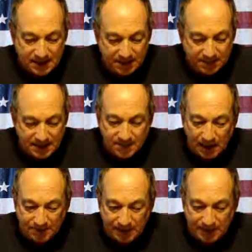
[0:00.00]
that they
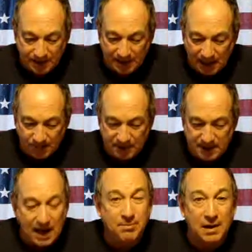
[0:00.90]
might be coming down
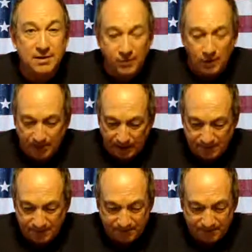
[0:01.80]
with Ahmadophobia.